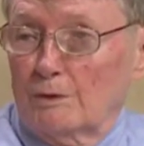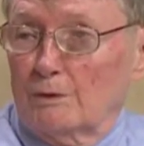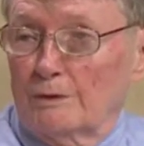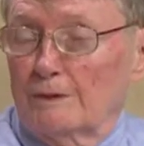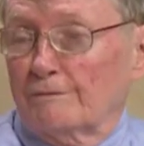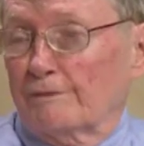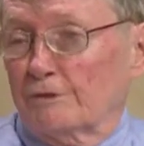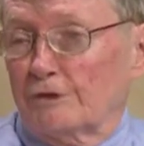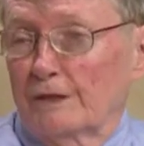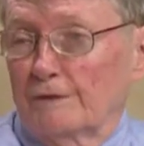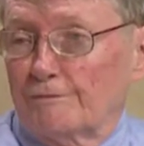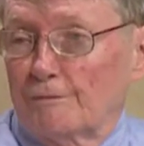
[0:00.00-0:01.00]
or if the
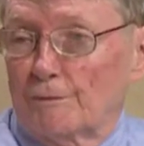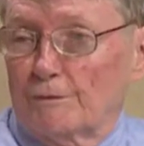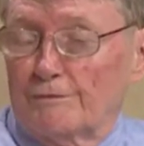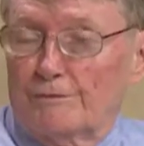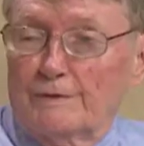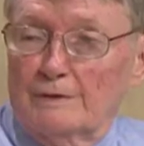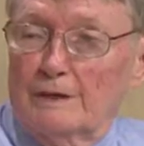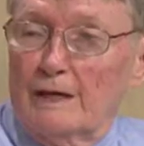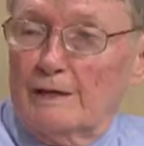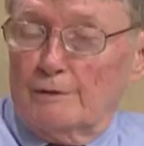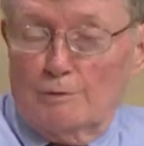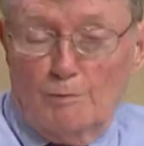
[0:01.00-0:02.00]
chef or if the
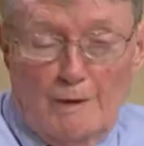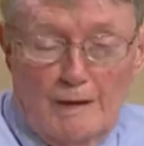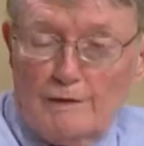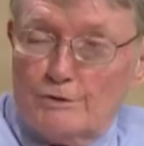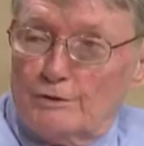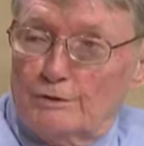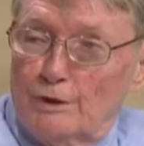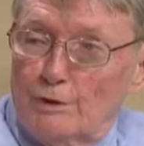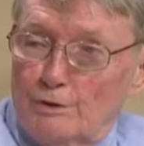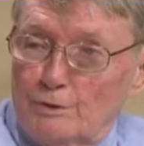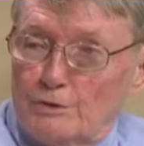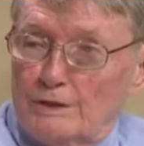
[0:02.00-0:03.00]
dining room manager
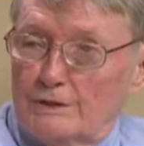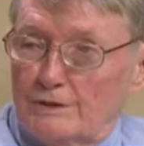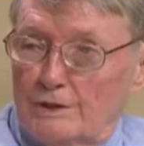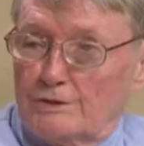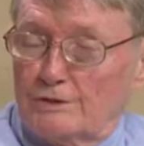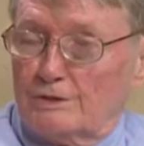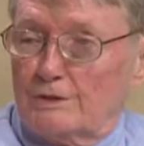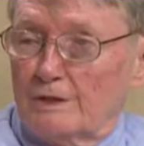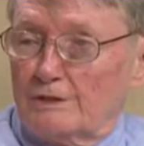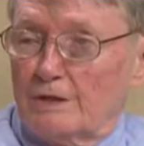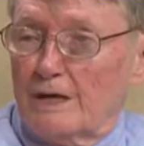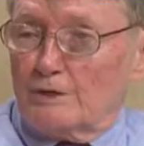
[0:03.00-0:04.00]
knows that such and
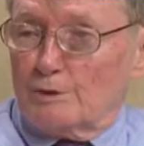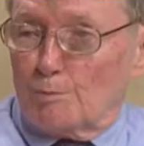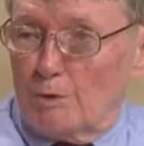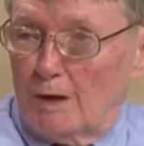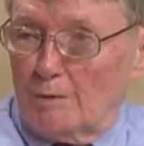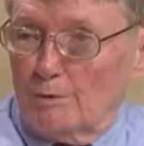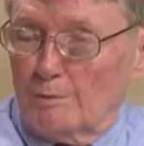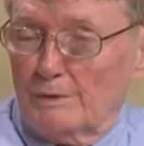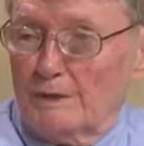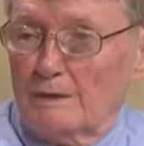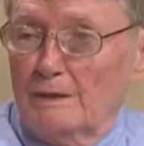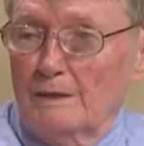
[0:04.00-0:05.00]
such has a problem,
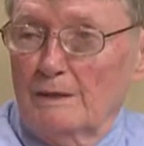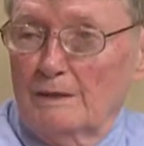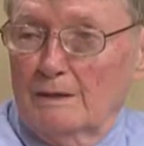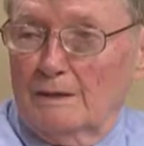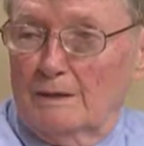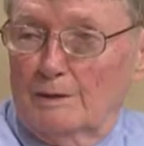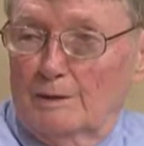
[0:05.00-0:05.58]
that mm-hmm.